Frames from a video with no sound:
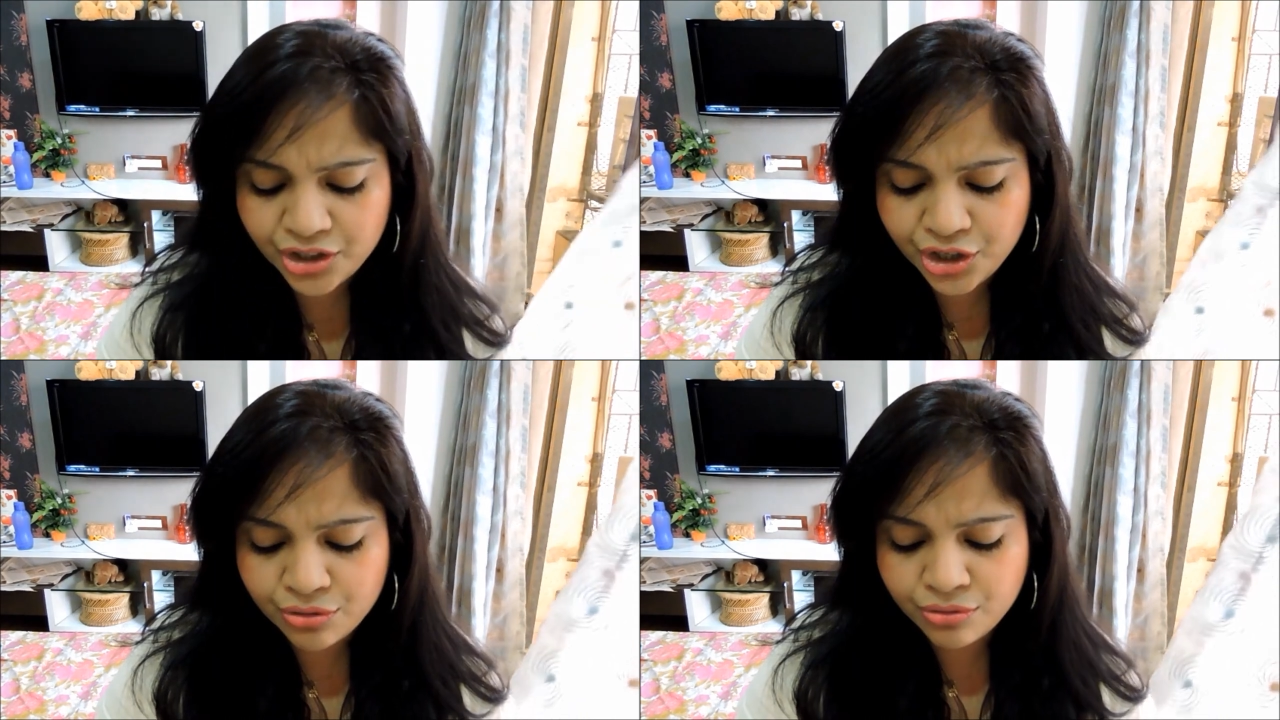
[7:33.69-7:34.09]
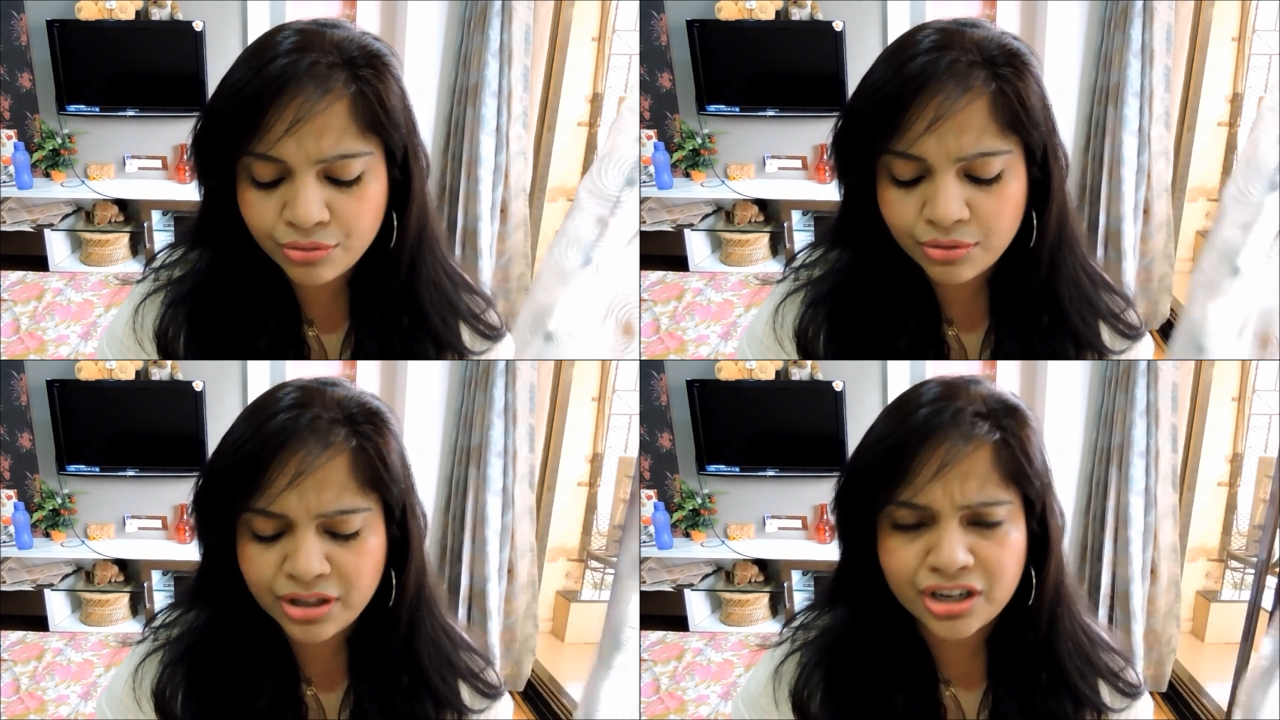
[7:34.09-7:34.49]

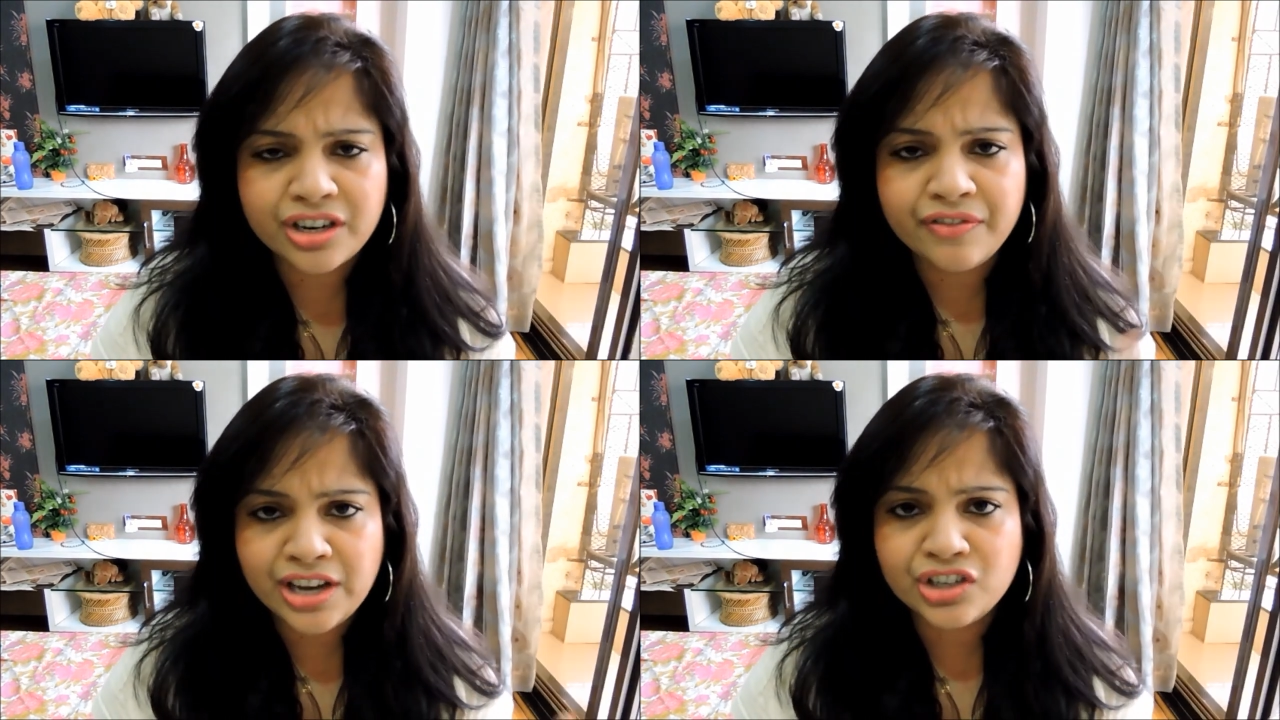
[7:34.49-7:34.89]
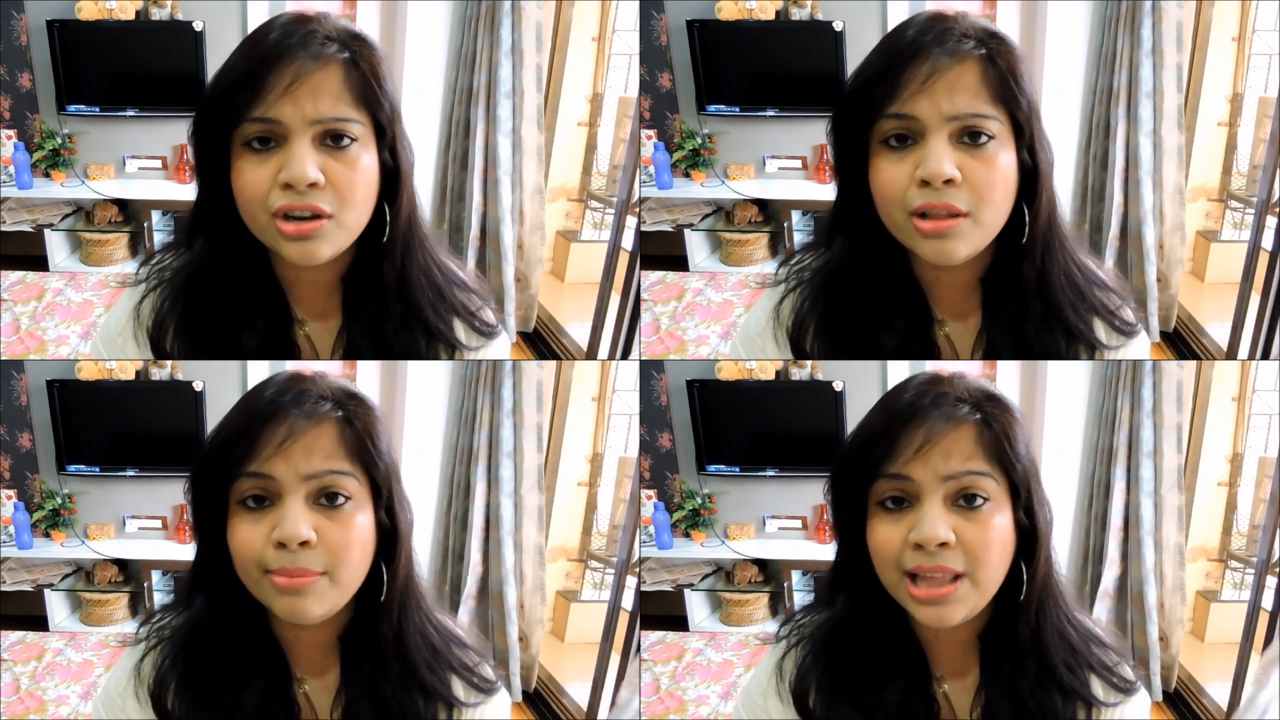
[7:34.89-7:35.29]
to the
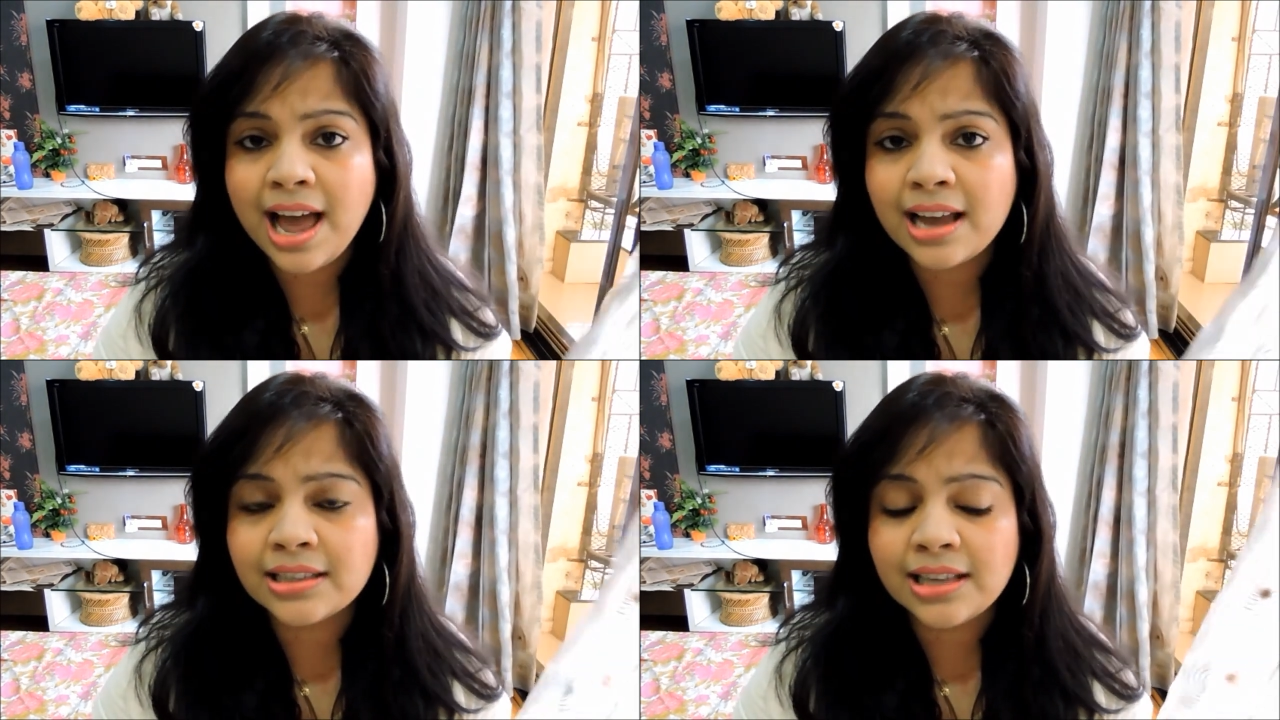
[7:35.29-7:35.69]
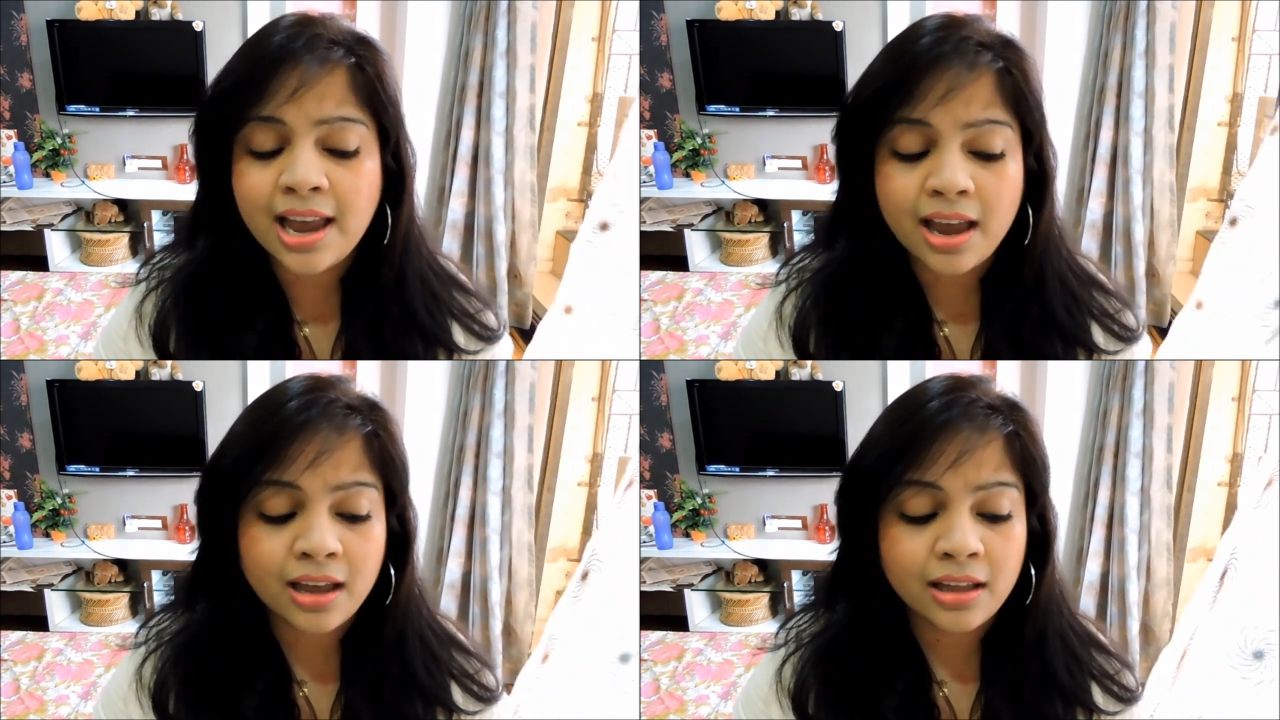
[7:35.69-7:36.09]
conventional blacks
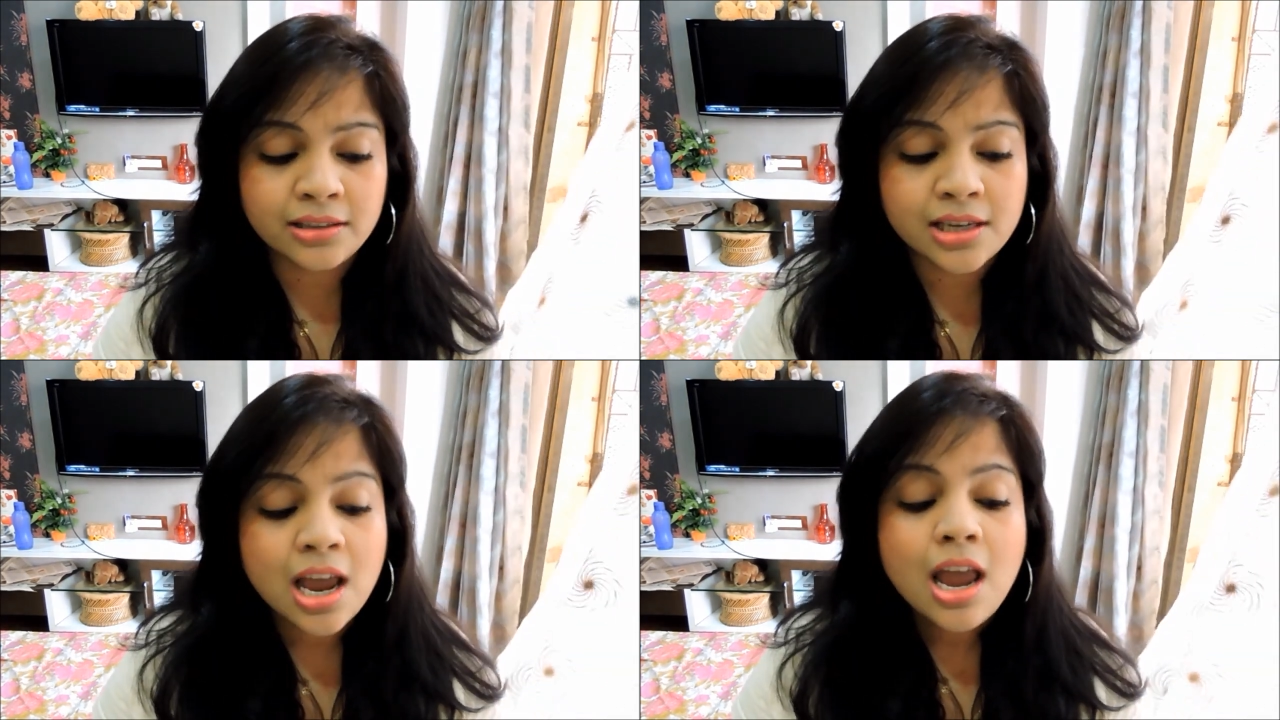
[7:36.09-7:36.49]
and